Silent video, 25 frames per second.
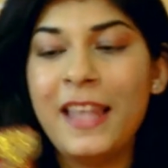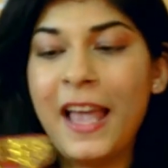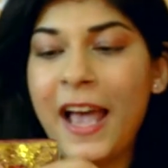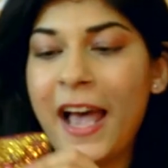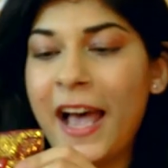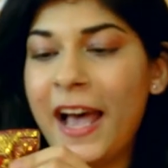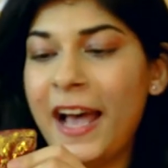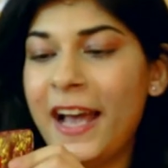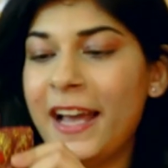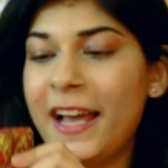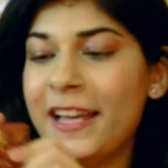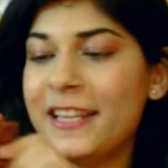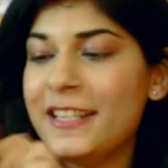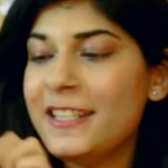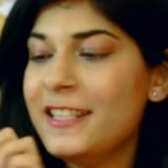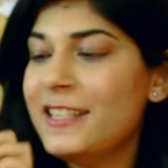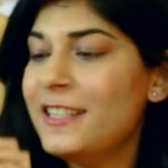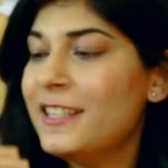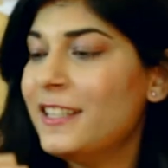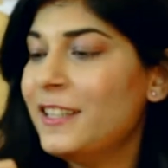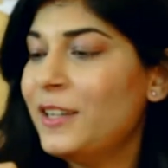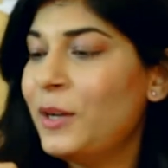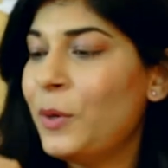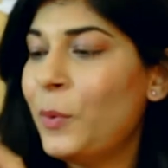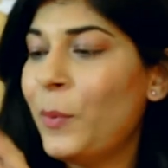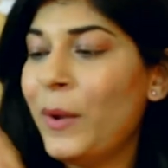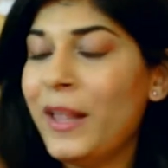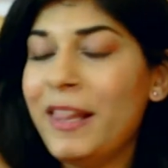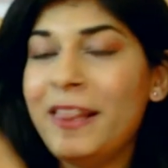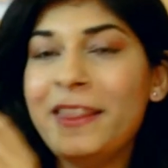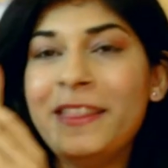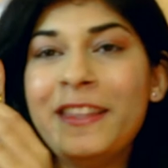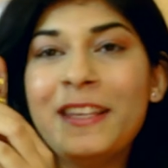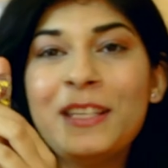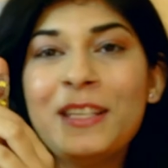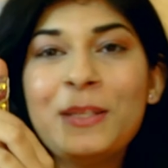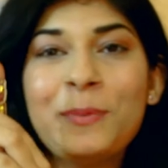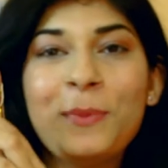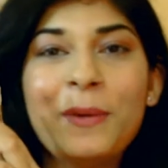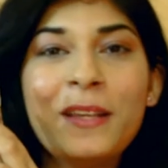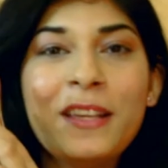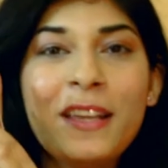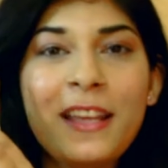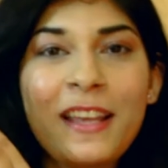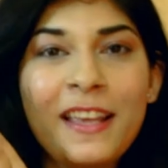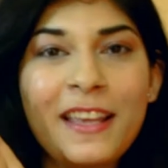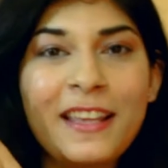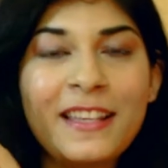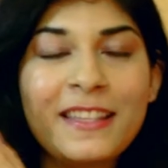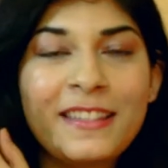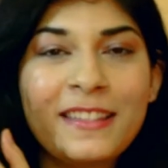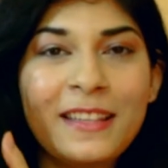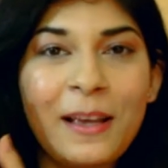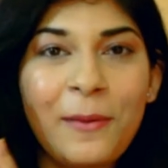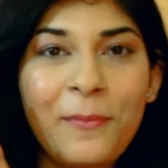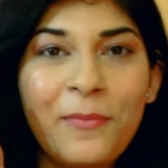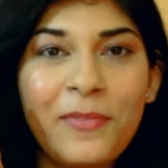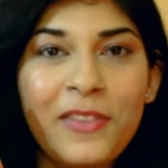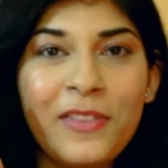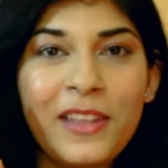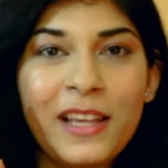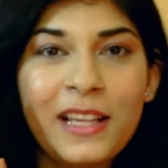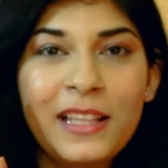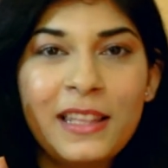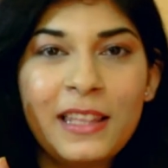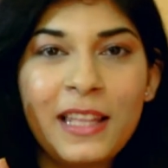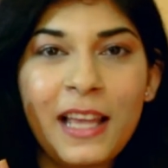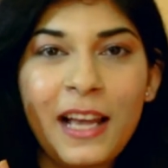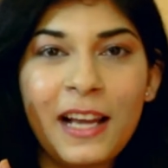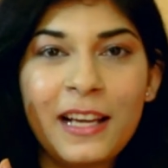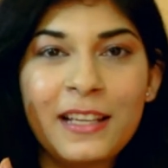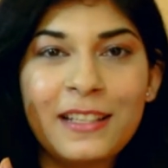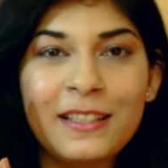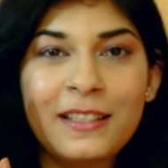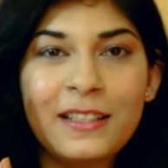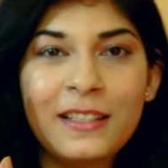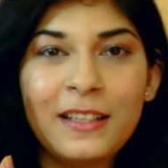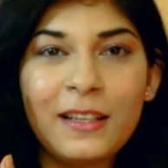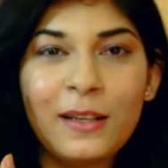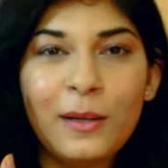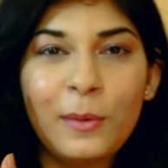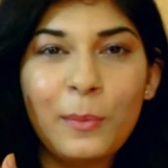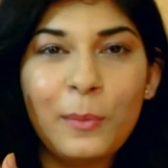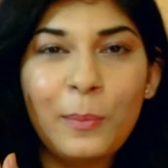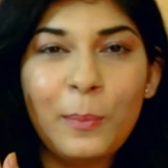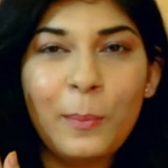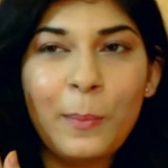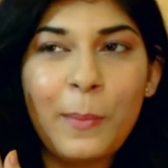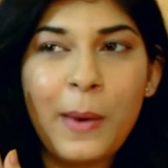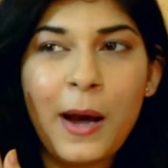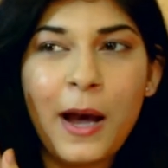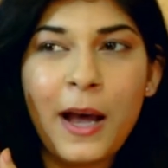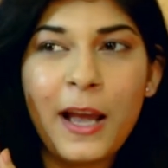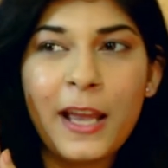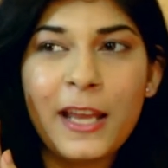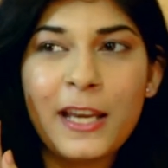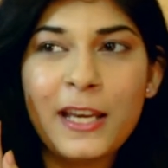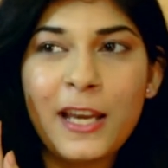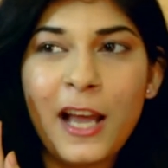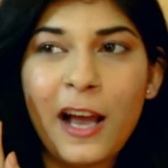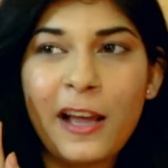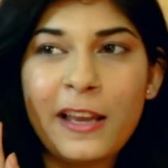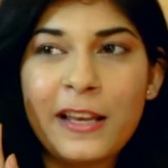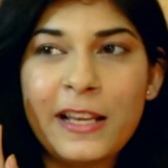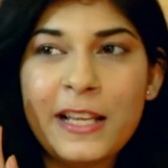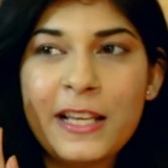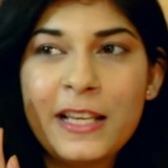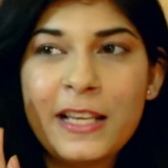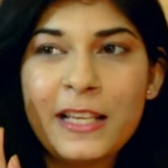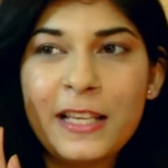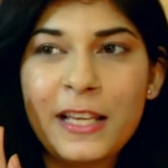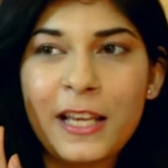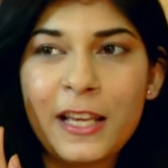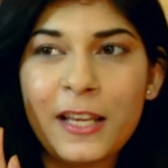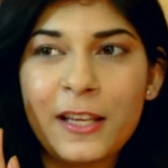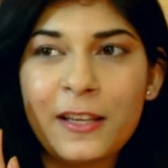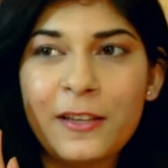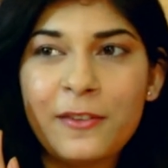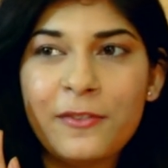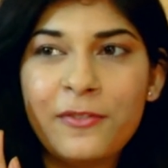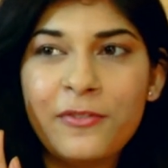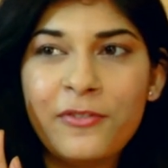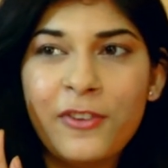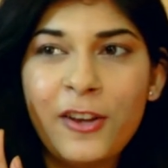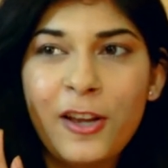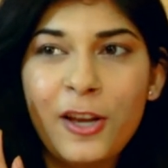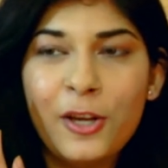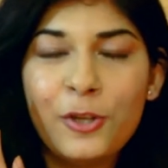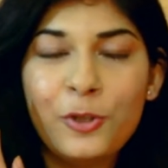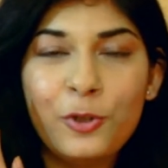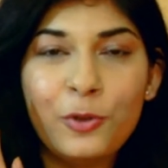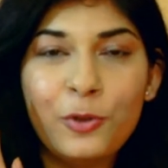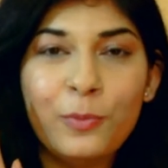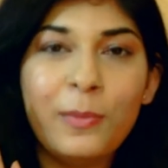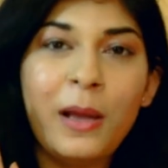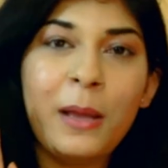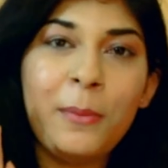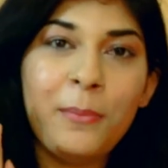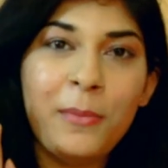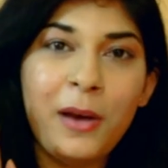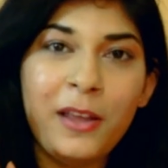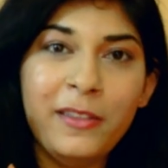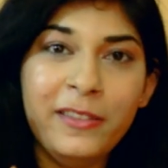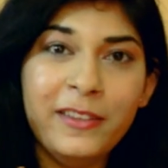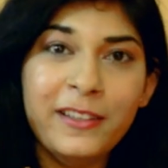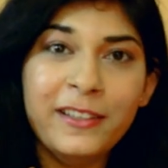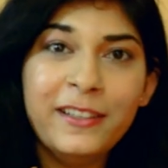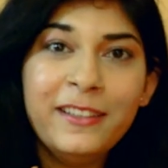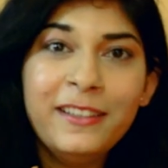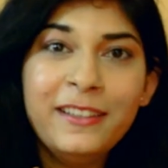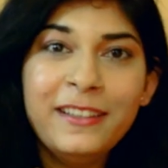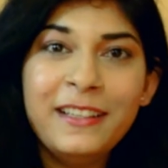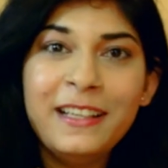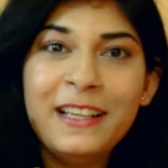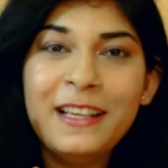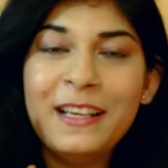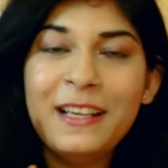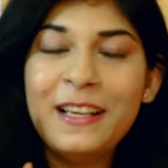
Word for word: and uh, well this one is something that my nanny gave to my mother